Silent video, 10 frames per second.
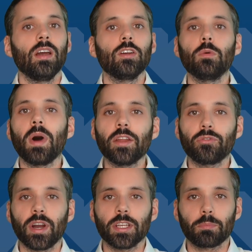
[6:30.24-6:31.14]
You might
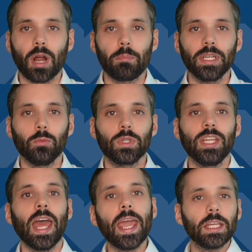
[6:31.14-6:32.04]
find a property with
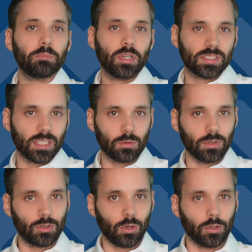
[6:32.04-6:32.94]
an 8%
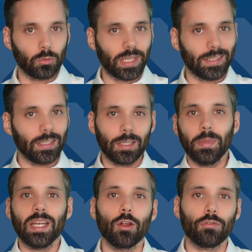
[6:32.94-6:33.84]
return on rent in the
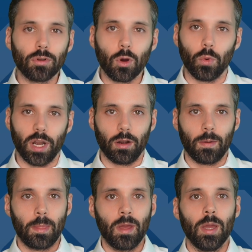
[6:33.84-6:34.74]
middle of nowhere.
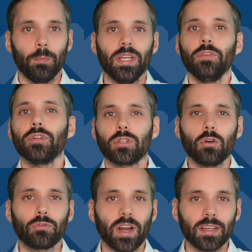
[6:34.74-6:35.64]
But if you
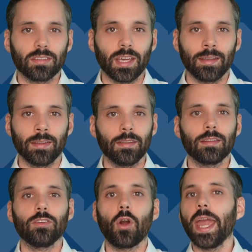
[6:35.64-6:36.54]
don't find a
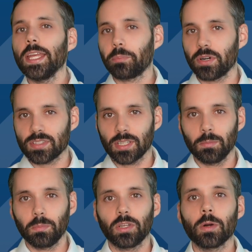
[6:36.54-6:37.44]
tenant, your
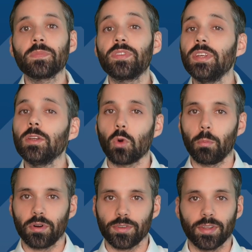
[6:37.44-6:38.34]
8% becomes
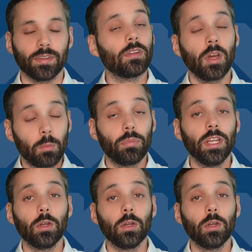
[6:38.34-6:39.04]
0% pretty